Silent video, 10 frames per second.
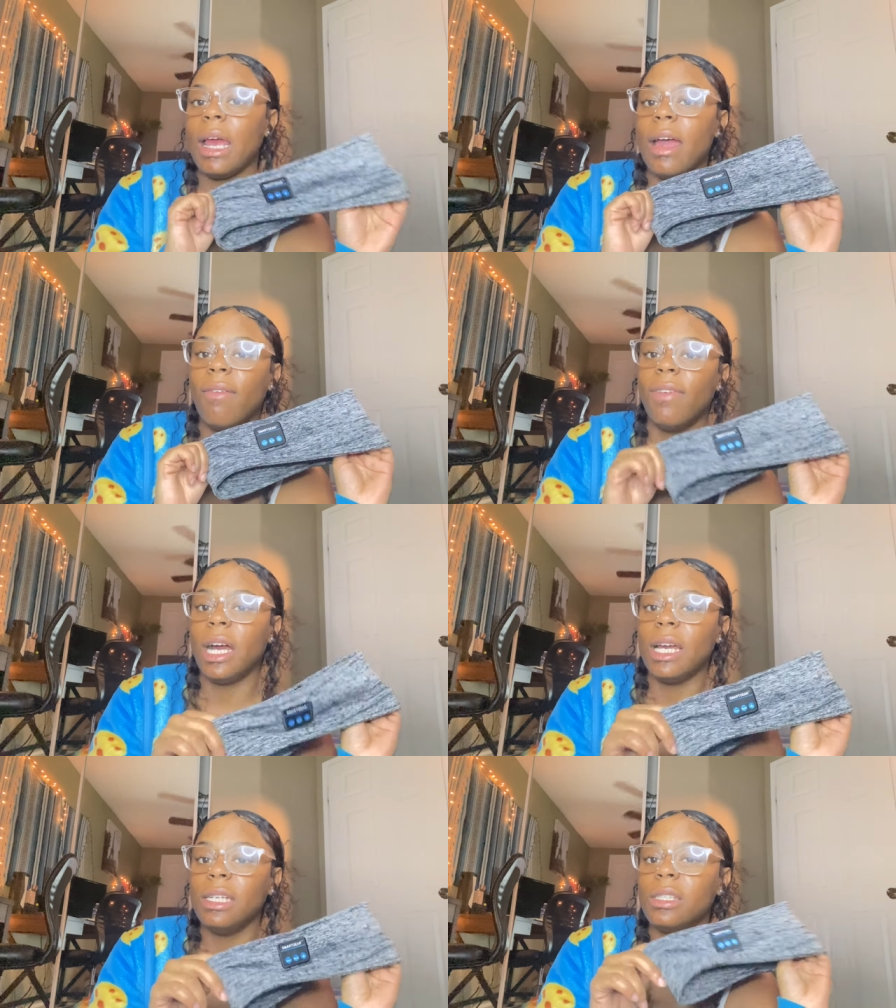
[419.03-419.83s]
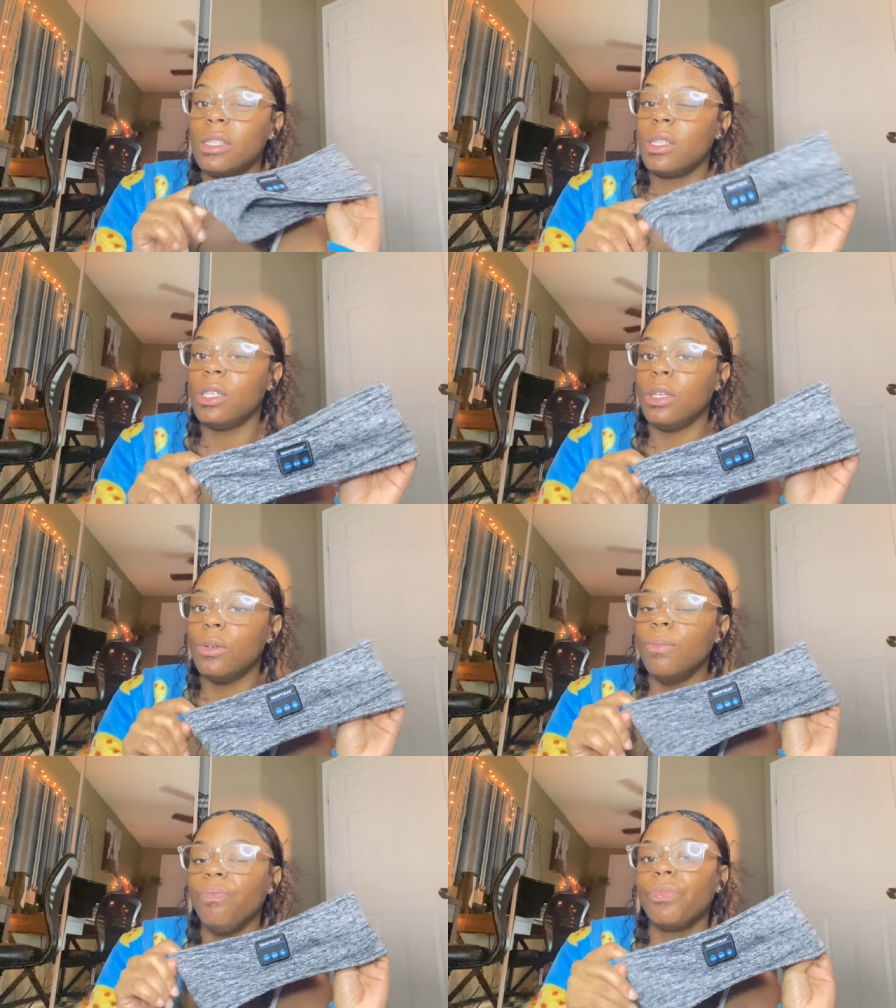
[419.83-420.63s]
advise
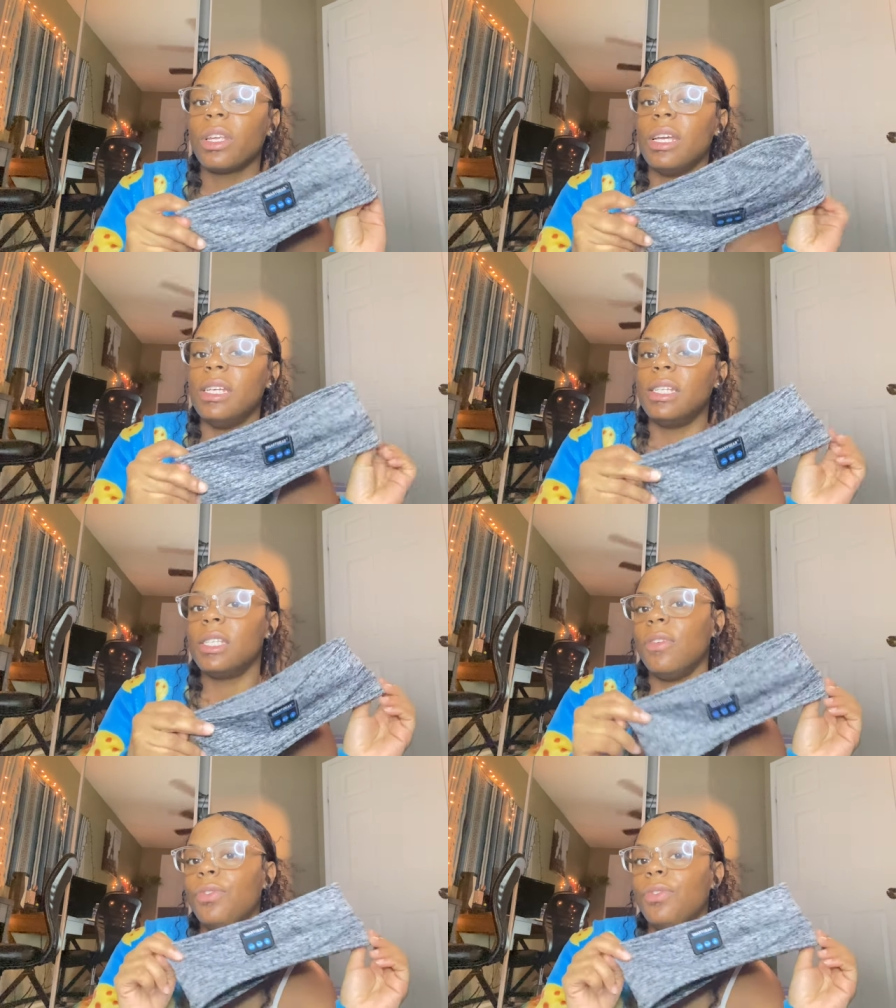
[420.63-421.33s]
too is, if